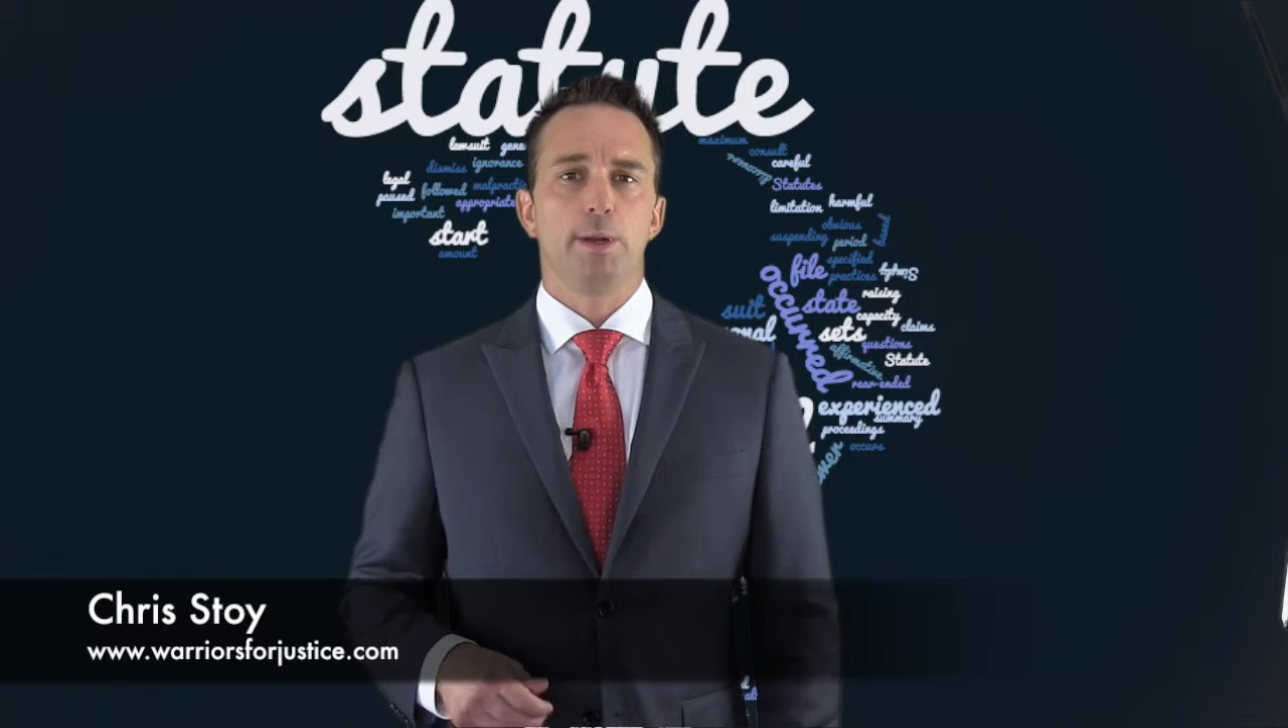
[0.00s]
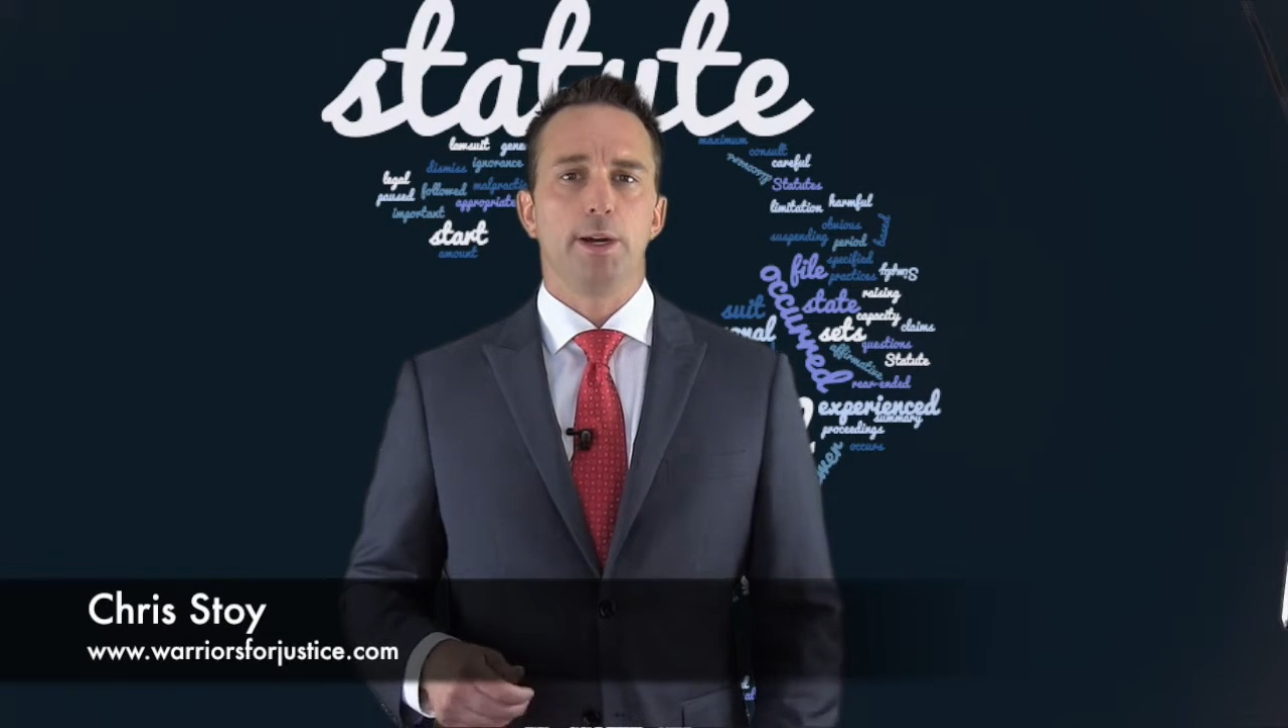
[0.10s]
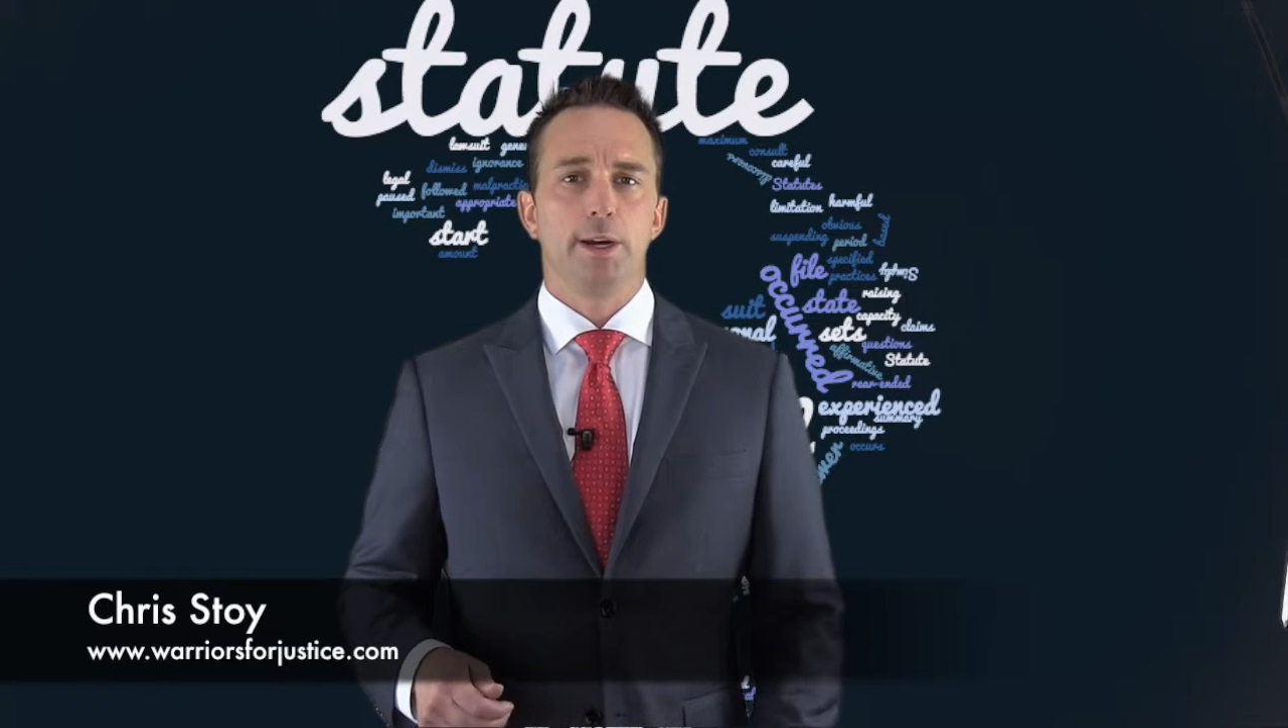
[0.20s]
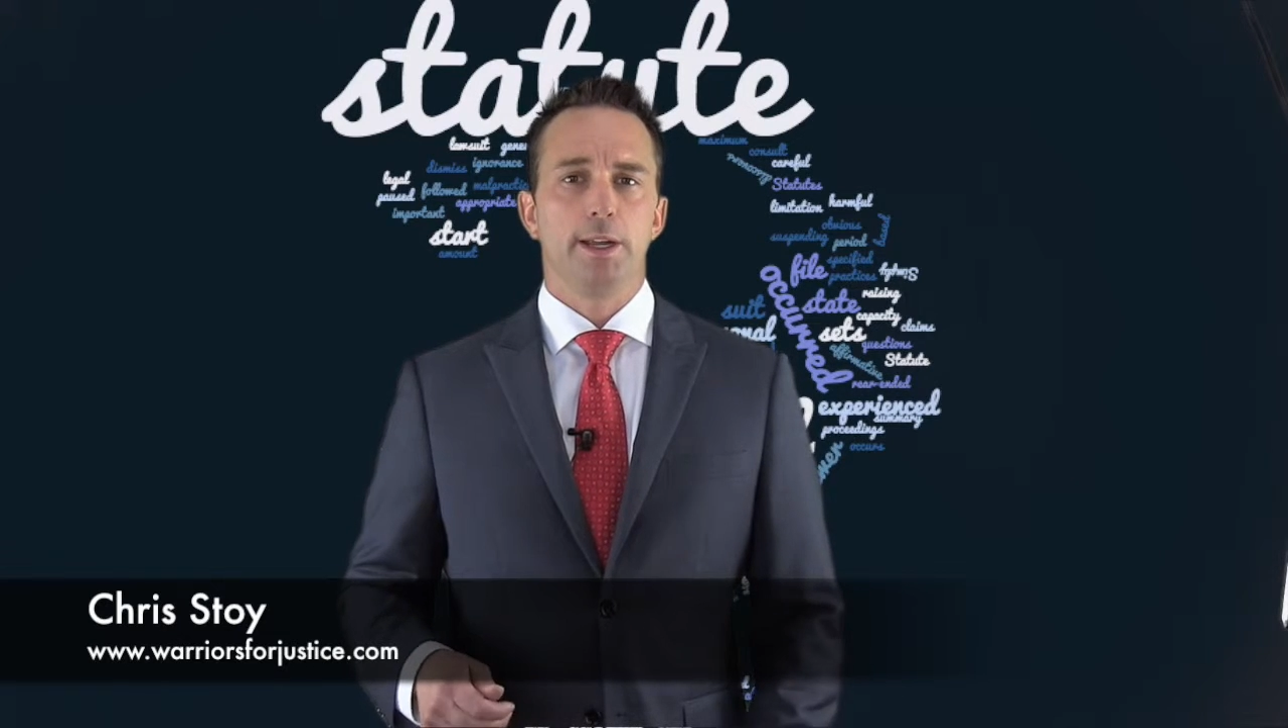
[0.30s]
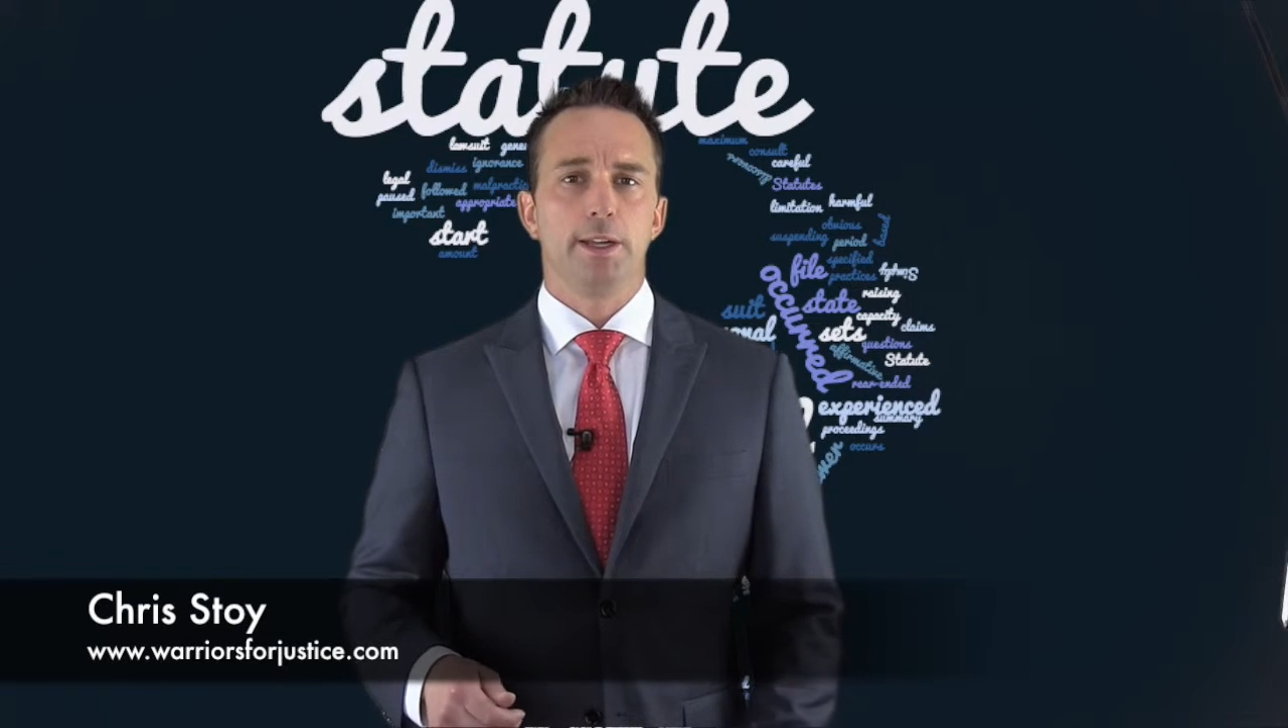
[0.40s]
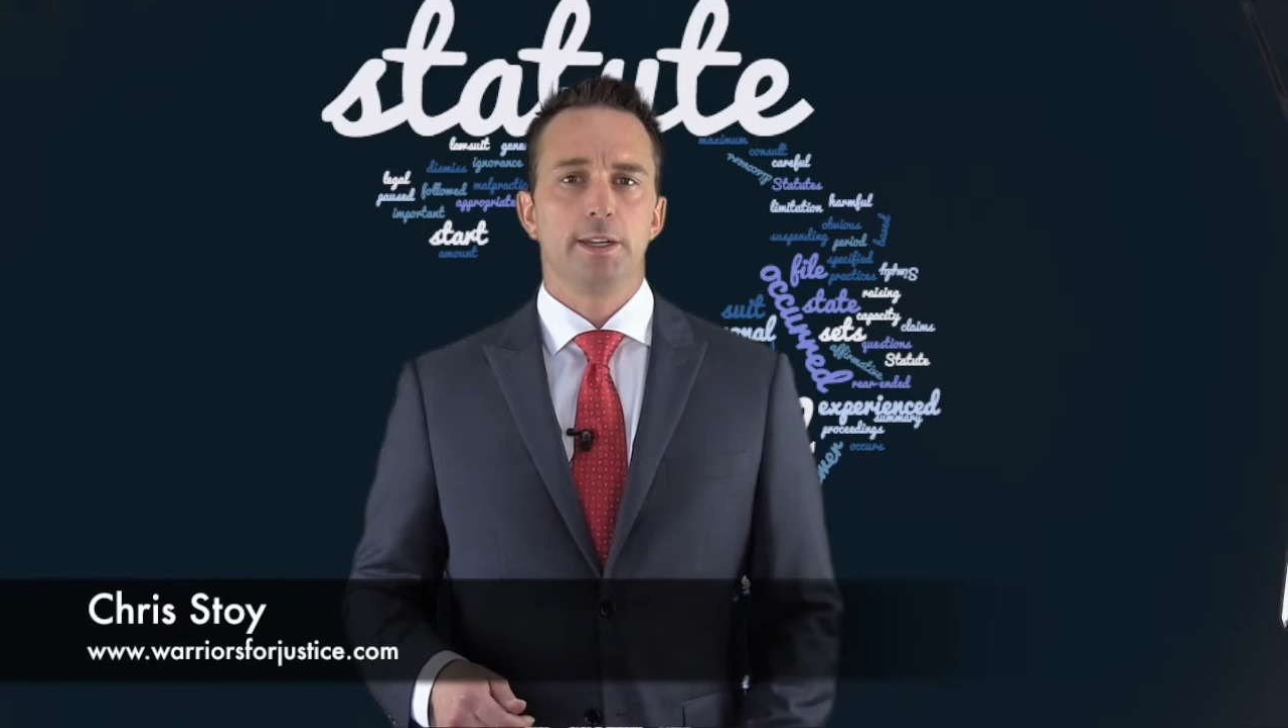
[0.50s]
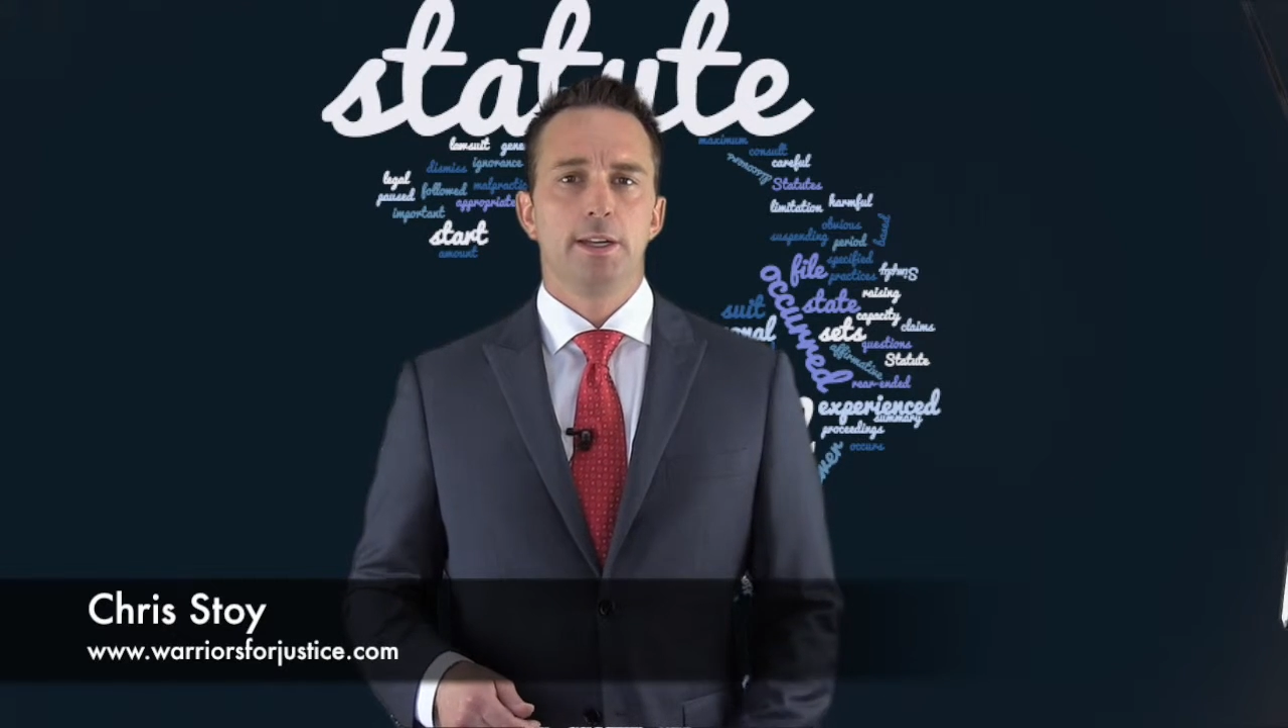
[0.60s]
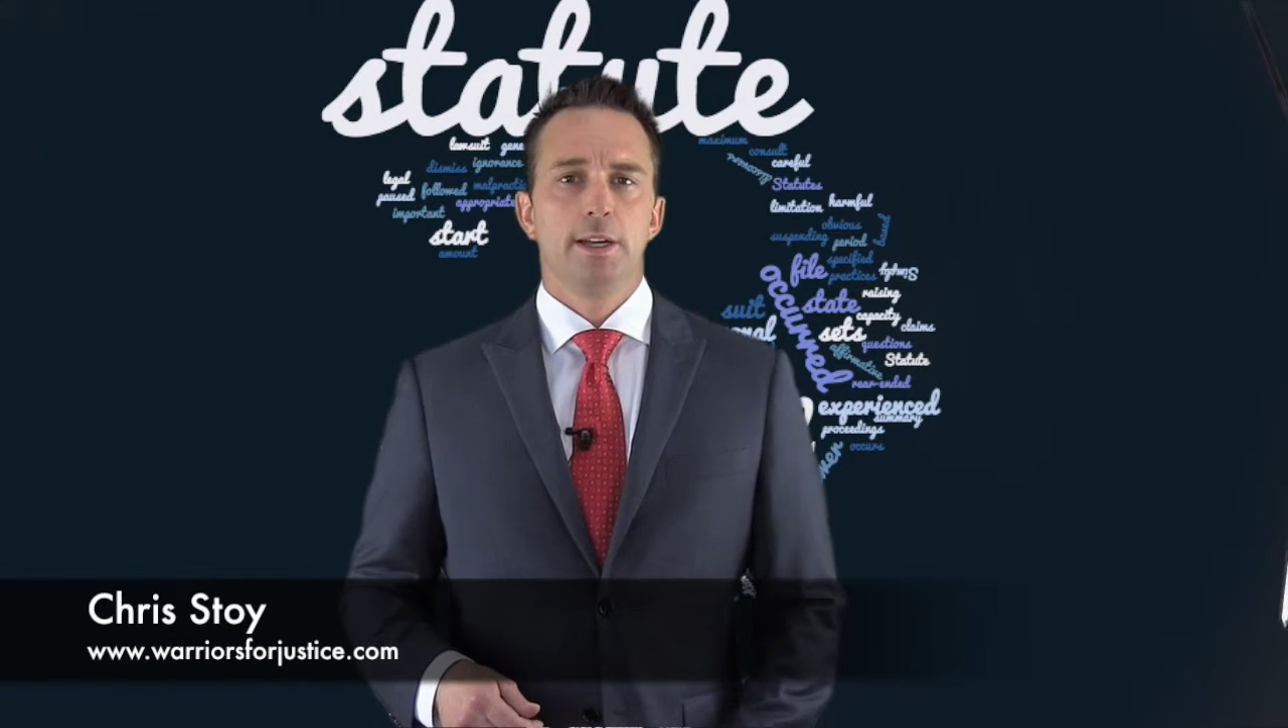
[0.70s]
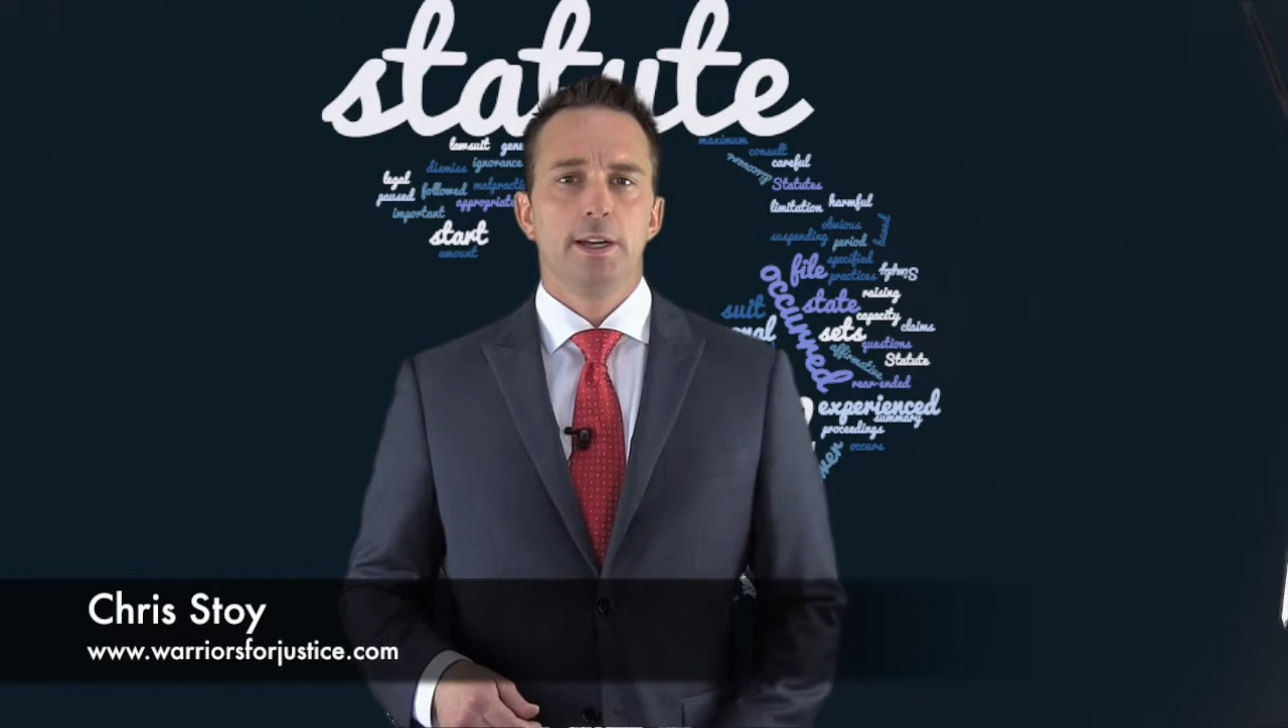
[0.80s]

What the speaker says: period